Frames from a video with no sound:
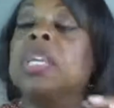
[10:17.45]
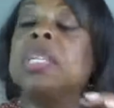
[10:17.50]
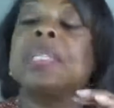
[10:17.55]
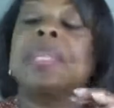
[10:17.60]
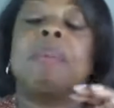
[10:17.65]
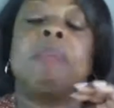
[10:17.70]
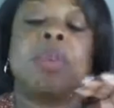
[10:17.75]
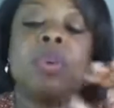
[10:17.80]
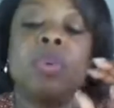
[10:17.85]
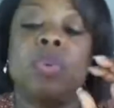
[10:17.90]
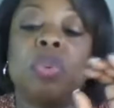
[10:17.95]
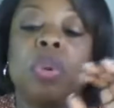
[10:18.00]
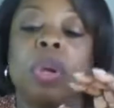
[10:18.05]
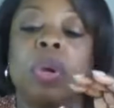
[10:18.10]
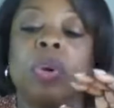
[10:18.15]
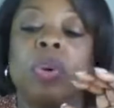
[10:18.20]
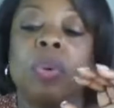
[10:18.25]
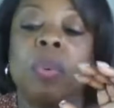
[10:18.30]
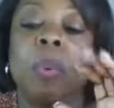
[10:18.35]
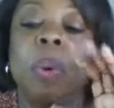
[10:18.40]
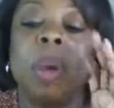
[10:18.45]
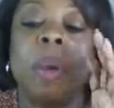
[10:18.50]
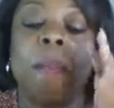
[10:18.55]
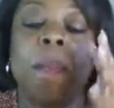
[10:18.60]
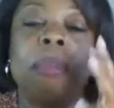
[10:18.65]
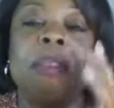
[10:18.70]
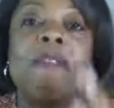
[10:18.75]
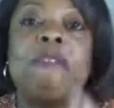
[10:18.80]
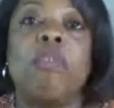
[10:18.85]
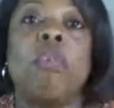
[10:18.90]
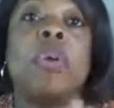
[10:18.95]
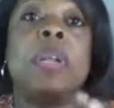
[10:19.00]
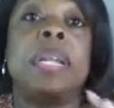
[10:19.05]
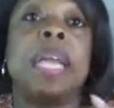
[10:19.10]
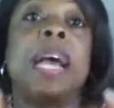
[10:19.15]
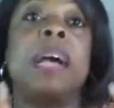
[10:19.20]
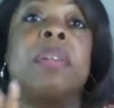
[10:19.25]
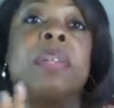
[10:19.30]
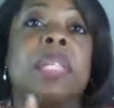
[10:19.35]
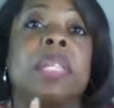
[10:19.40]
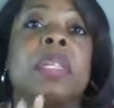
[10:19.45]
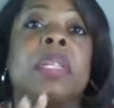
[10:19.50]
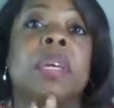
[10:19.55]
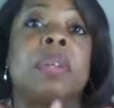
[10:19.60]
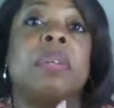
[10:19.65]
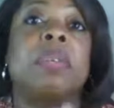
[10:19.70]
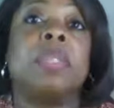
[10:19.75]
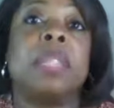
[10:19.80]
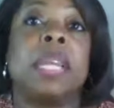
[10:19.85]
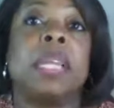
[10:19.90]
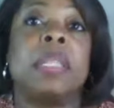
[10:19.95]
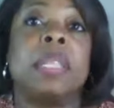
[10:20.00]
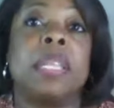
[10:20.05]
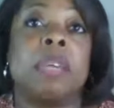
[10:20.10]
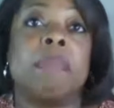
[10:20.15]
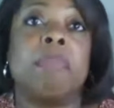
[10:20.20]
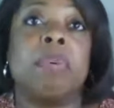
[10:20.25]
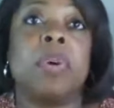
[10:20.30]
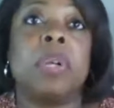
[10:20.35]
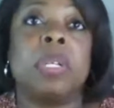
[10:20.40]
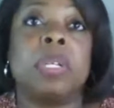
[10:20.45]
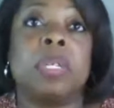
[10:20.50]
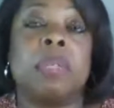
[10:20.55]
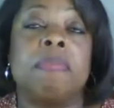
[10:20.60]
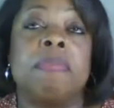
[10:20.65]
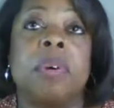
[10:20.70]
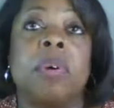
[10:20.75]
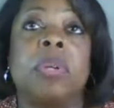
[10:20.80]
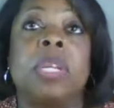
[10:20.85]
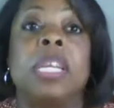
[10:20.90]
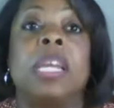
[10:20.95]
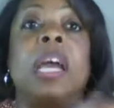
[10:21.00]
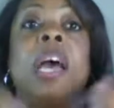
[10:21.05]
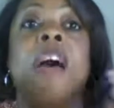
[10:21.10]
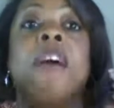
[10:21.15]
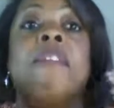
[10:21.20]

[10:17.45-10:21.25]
someone who before now didn't understand the importance of voting.